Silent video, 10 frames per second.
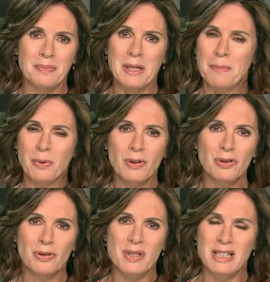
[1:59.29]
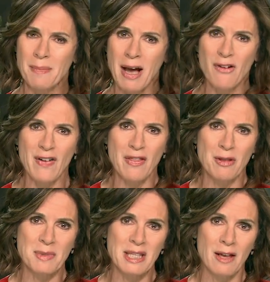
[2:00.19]
people who somehow
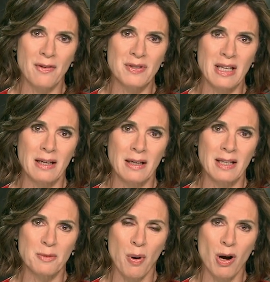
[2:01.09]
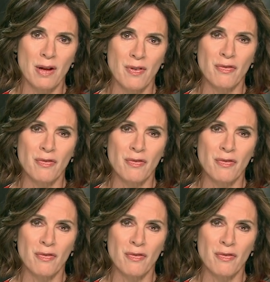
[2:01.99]
found themselves as part of a